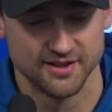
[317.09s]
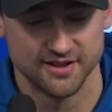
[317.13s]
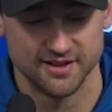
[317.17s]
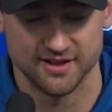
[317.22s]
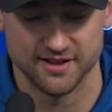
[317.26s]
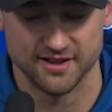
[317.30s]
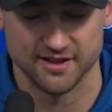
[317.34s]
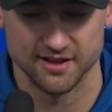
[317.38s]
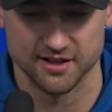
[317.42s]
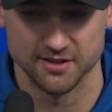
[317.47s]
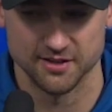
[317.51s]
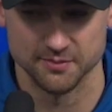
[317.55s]

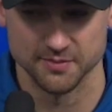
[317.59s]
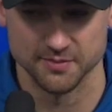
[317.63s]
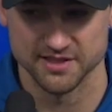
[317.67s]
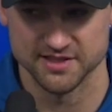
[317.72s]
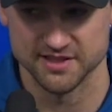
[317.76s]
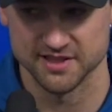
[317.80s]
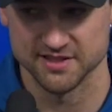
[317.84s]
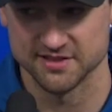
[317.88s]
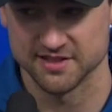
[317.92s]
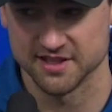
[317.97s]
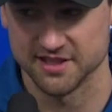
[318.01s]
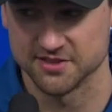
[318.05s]
Um, it
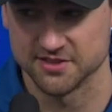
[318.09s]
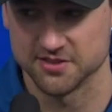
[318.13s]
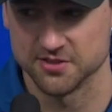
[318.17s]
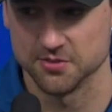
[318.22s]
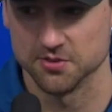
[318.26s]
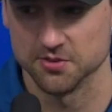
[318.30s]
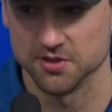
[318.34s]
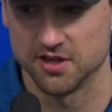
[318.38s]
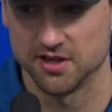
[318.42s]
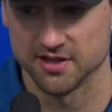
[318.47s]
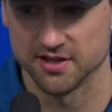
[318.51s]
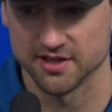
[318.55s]
didn't take
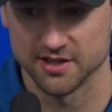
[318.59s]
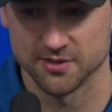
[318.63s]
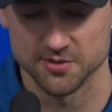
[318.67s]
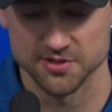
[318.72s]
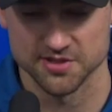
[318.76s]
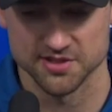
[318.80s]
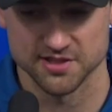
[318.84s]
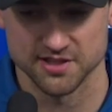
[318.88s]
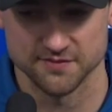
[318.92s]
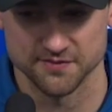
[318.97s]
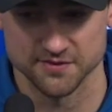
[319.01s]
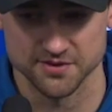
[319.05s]
too long, and I
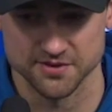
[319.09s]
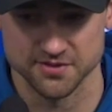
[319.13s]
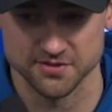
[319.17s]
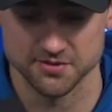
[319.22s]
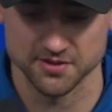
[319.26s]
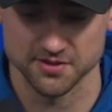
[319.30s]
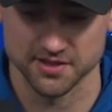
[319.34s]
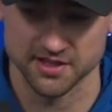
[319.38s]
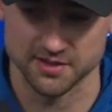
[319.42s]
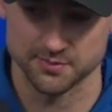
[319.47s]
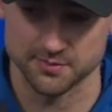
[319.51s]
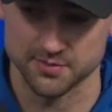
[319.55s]
wasn't up for too
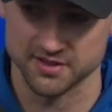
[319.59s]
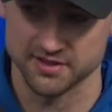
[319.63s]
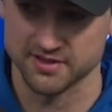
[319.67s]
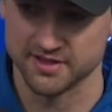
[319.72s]
late, but